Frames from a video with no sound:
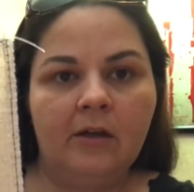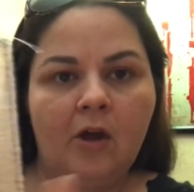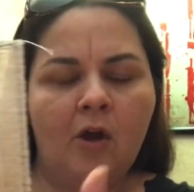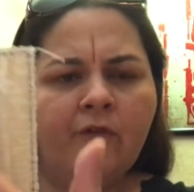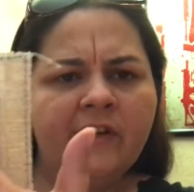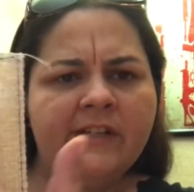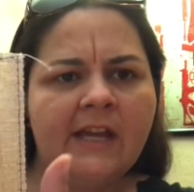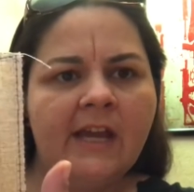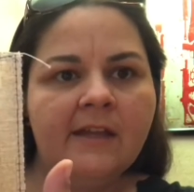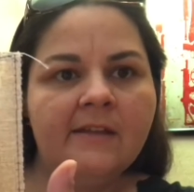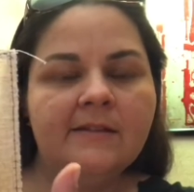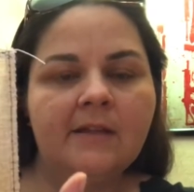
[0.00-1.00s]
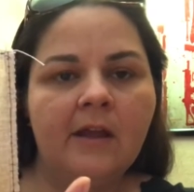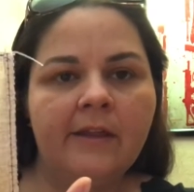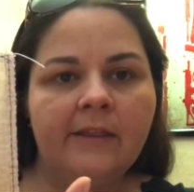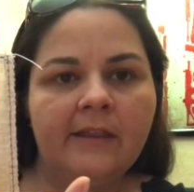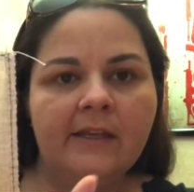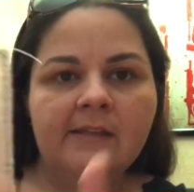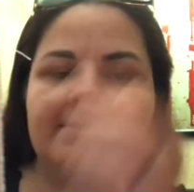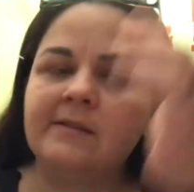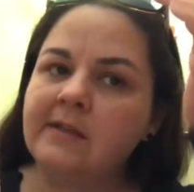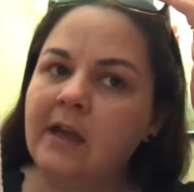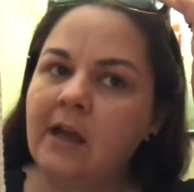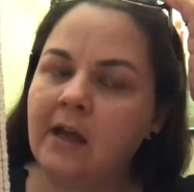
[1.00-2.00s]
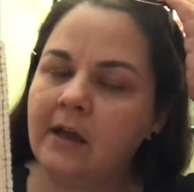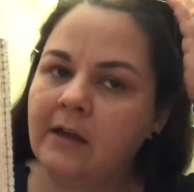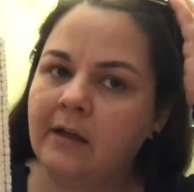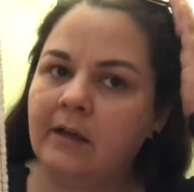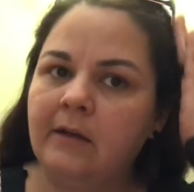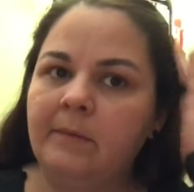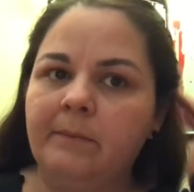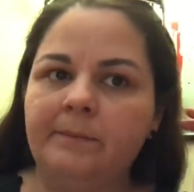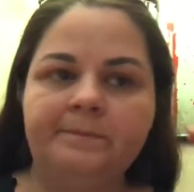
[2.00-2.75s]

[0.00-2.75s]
overdyes on this. I